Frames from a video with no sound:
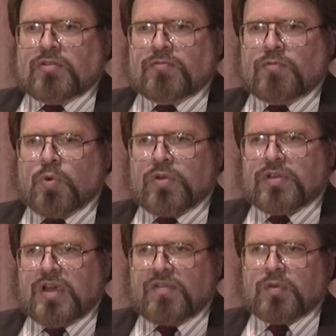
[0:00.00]
for the
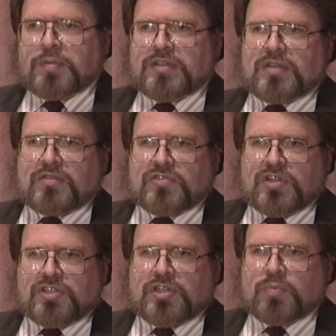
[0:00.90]
government of
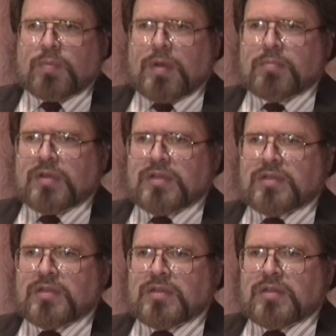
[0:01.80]
such a
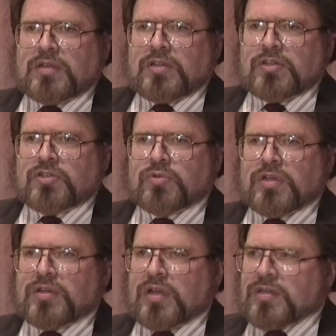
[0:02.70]
republic to
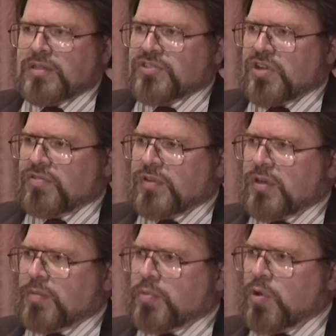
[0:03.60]
conduct itself in
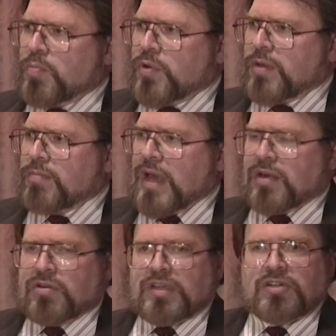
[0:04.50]
an appropriate
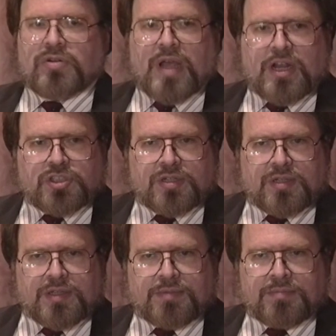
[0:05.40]
manner
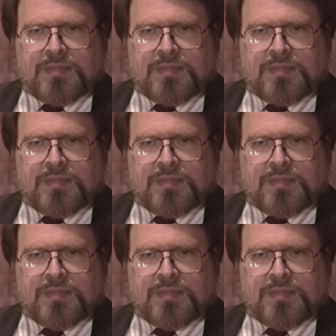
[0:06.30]
internationally